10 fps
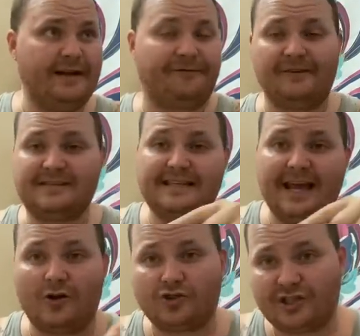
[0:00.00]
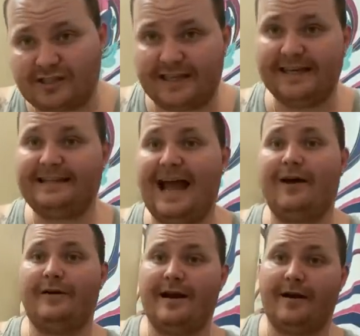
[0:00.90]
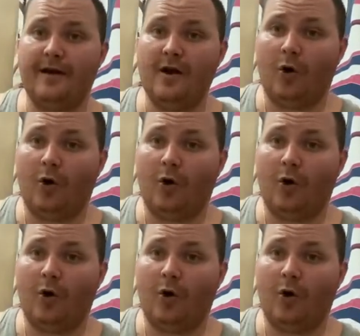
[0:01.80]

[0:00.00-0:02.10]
different cells just to get down there.